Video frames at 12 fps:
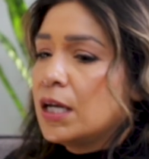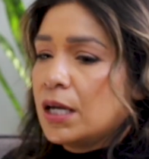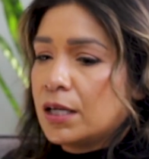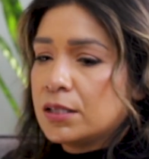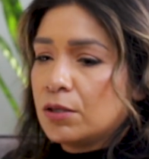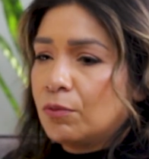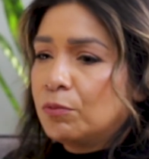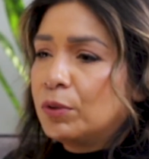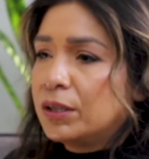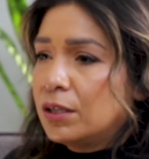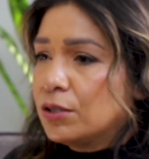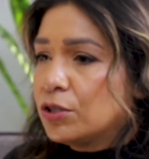And so with
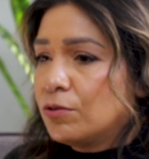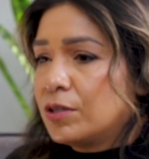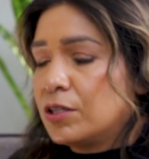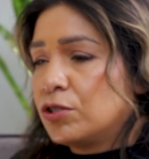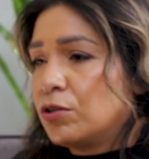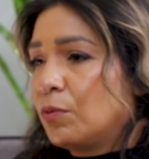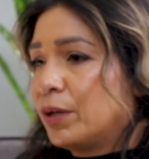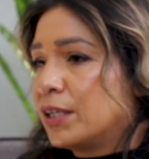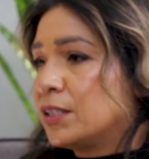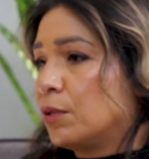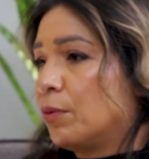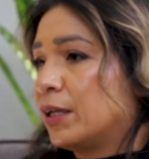the insurance industry, what I
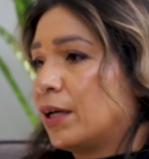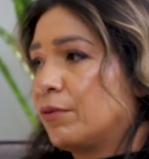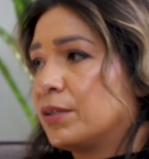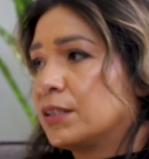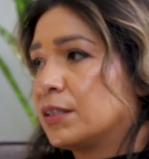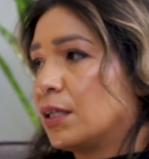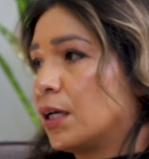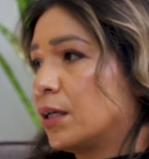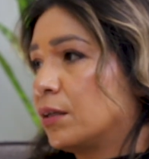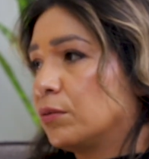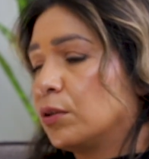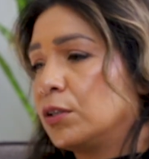see right now is
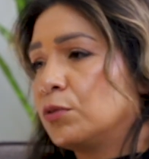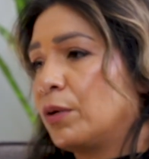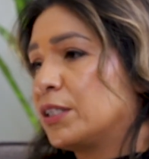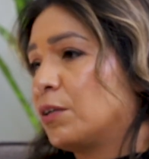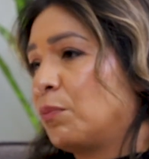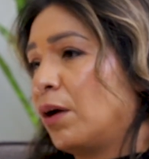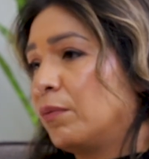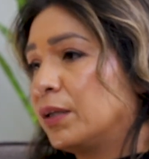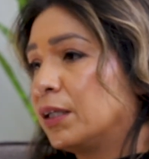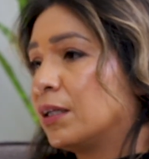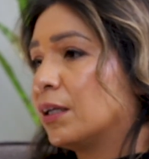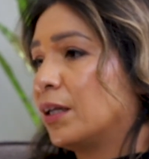these rates are probably
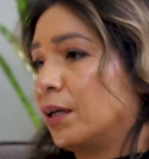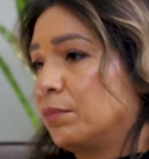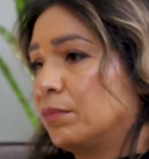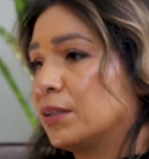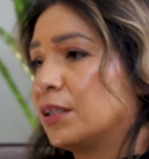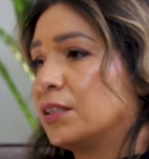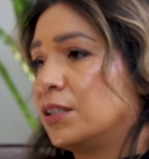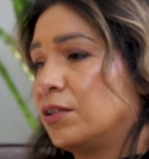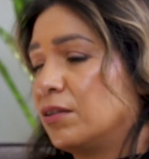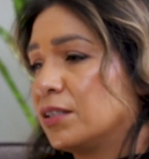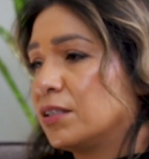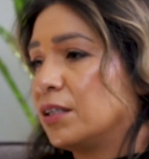going to continue
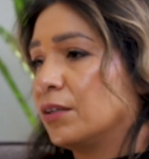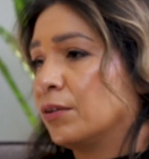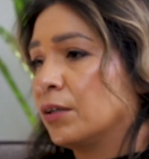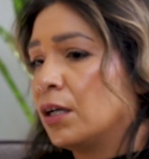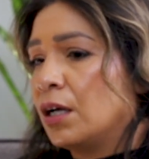this year.